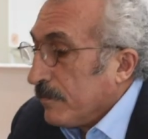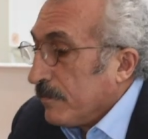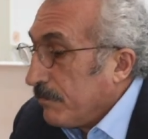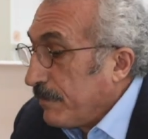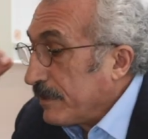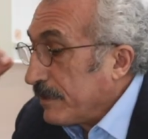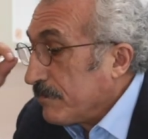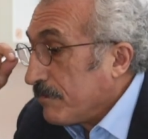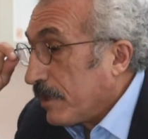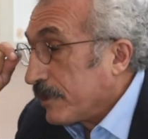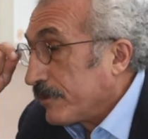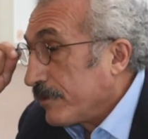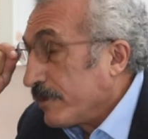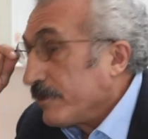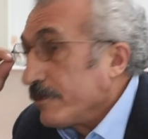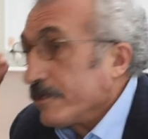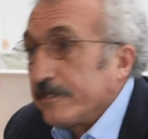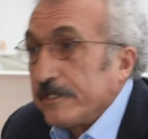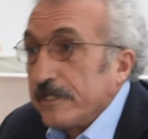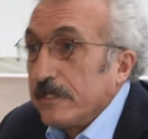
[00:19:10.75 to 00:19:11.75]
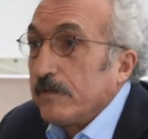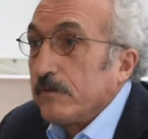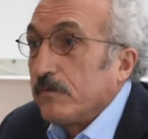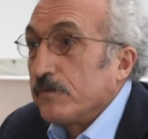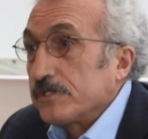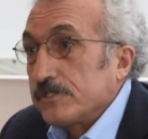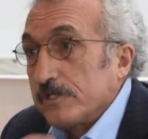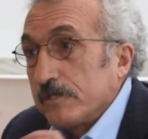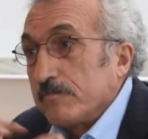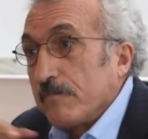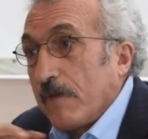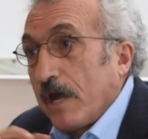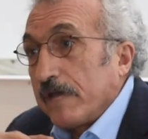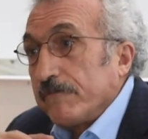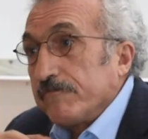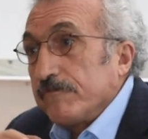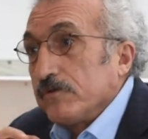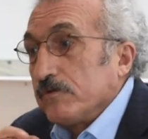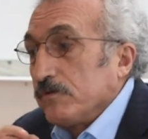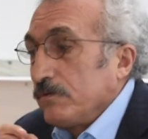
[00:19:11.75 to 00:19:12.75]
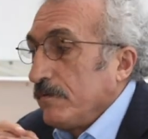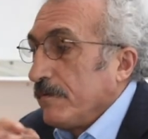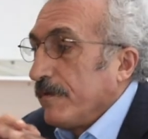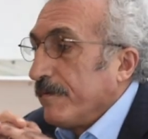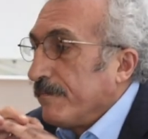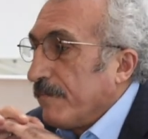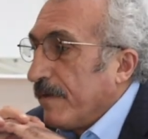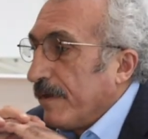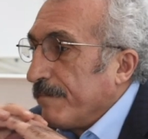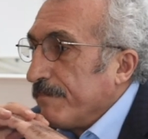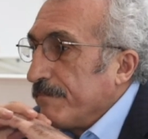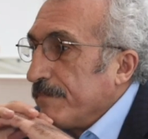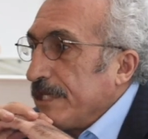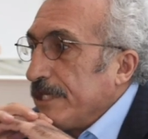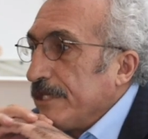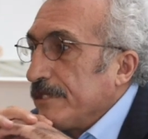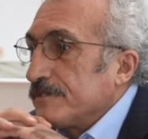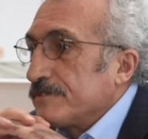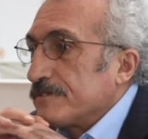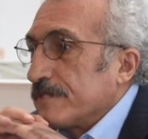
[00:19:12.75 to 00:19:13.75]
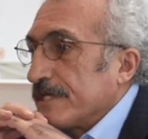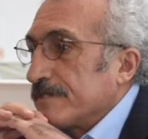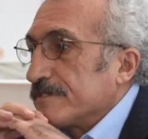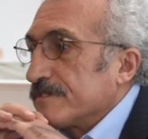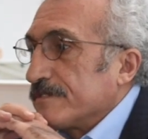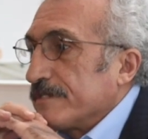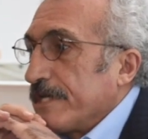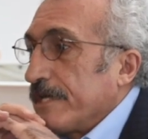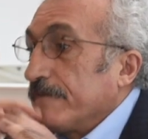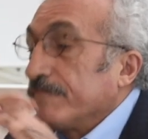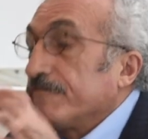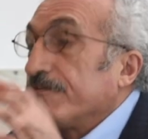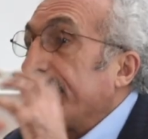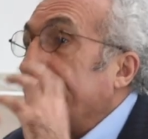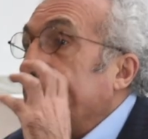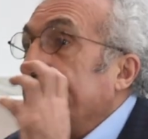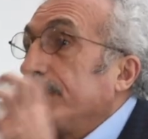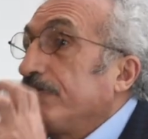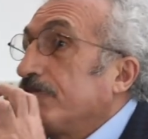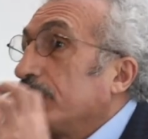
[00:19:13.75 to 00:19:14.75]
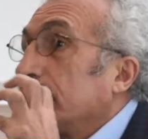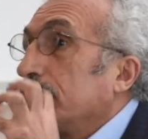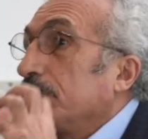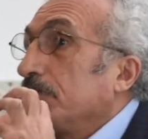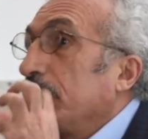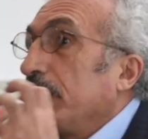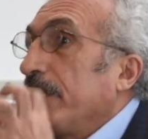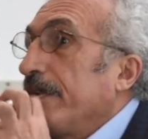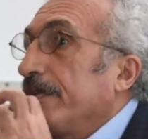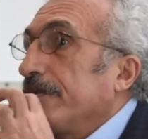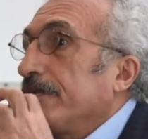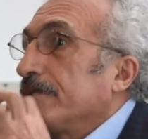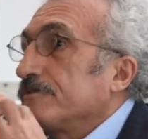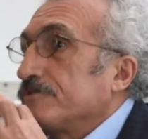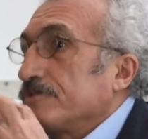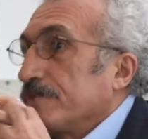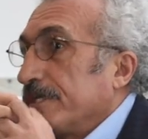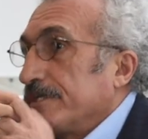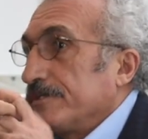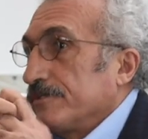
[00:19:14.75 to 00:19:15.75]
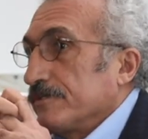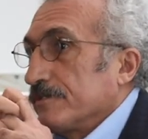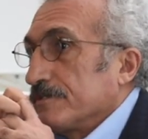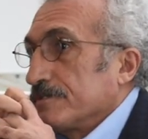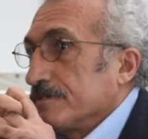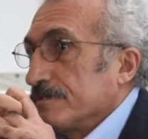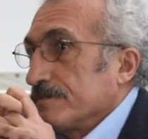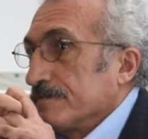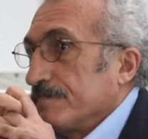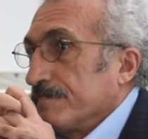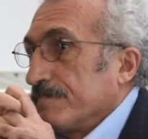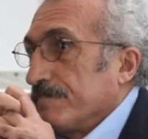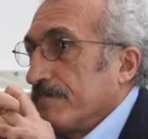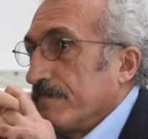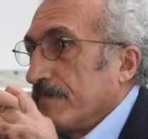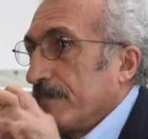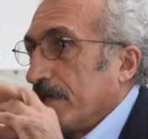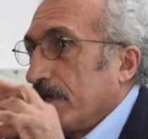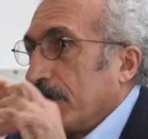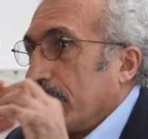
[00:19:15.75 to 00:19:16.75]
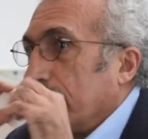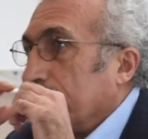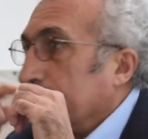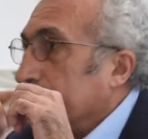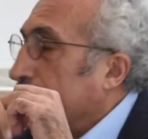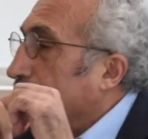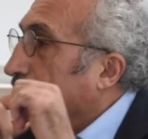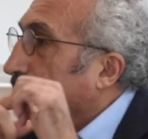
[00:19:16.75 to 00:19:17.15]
But modernity, which in my view means a set of interrelated changes in